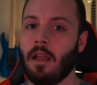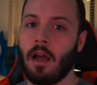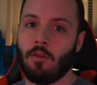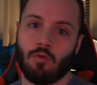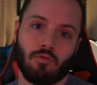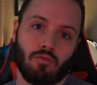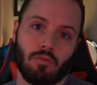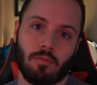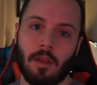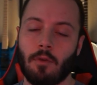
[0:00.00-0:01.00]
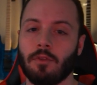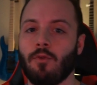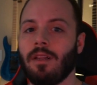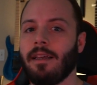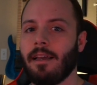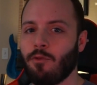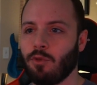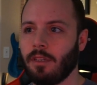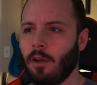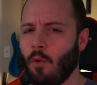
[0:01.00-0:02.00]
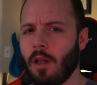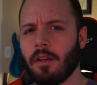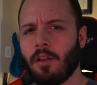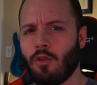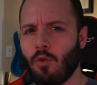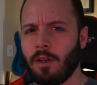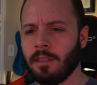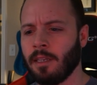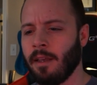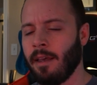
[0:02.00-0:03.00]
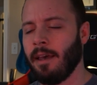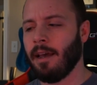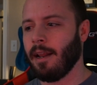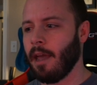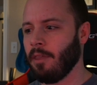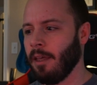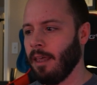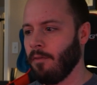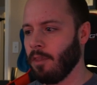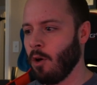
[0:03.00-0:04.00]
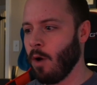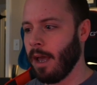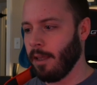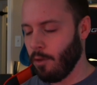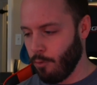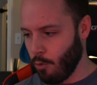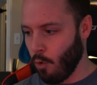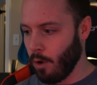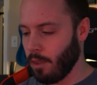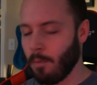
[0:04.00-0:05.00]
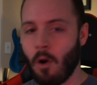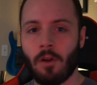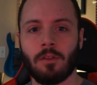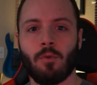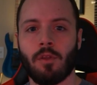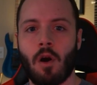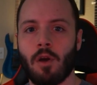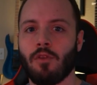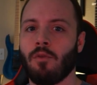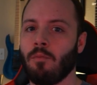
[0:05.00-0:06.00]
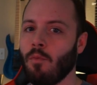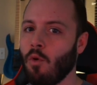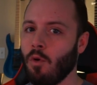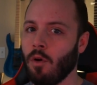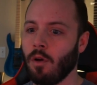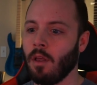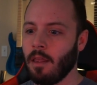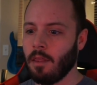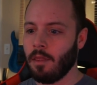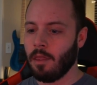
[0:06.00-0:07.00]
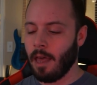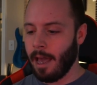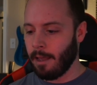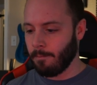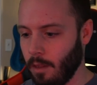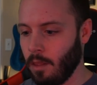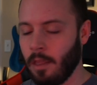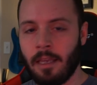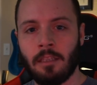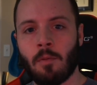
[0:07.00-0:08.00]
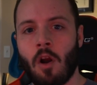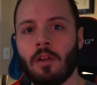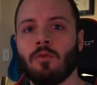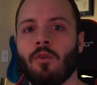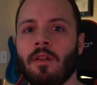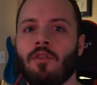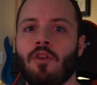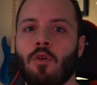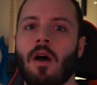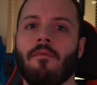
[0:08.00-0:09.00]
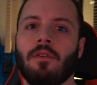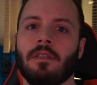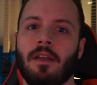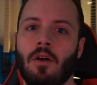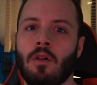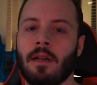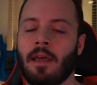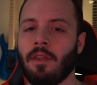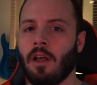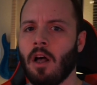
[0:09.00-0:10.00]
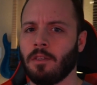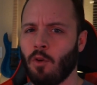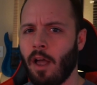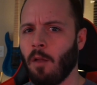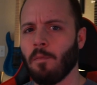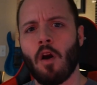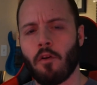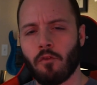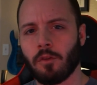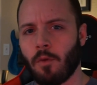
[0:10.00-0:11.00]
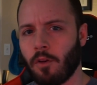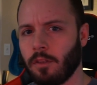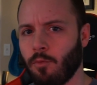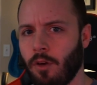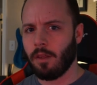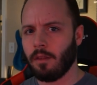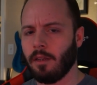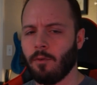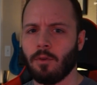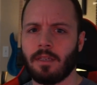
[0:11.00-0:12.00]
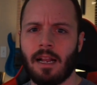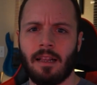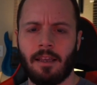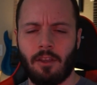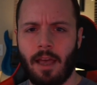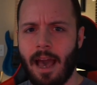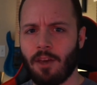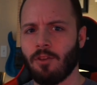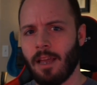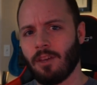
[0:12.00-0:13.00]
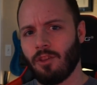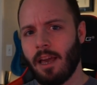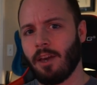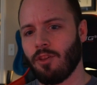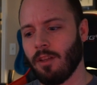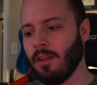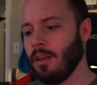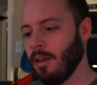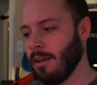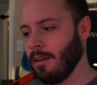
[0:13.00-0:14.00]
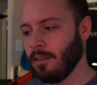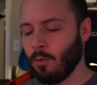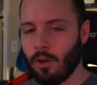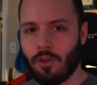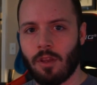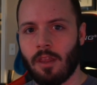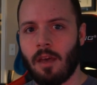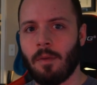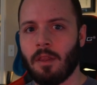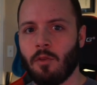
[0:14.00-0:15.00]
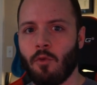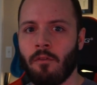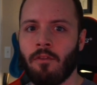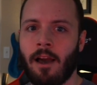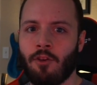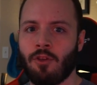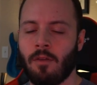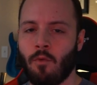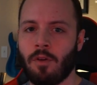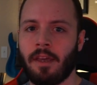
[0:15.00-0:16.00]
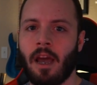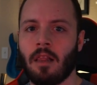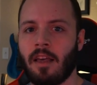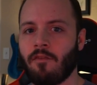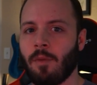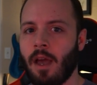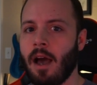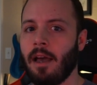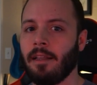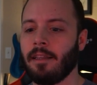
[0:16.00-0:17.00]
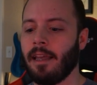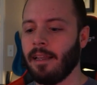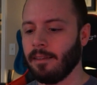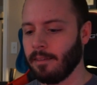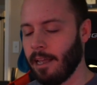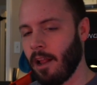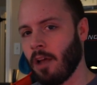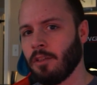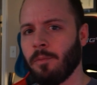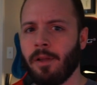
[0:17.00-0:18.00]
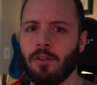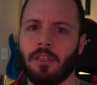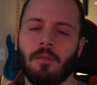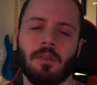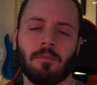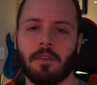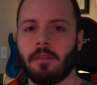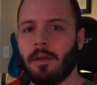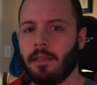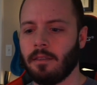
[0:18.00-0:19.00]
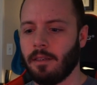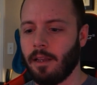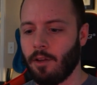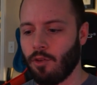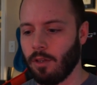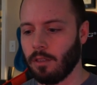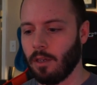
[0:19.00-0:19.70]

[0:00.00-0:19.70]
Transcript: That was a really interesting, well-done choice. And I think even though I enjoyed the parts with Arthur more, that these parts really showed off the skill and I think also helped Arthur's parts breathe. It was kind of like action, action, action, switch to them and the reflection of what they got left behind. And that also builds up some suspense and tension.